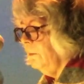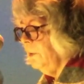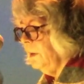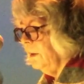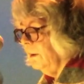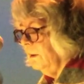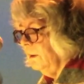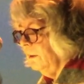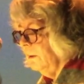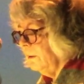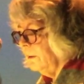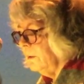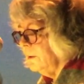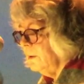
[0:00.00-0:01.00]
here,
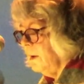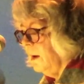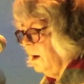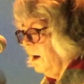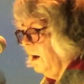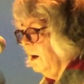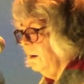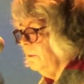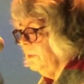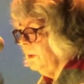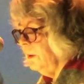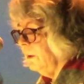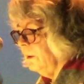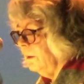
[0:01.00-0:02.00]
I'm
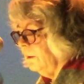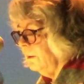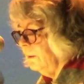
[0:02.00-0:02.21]
here.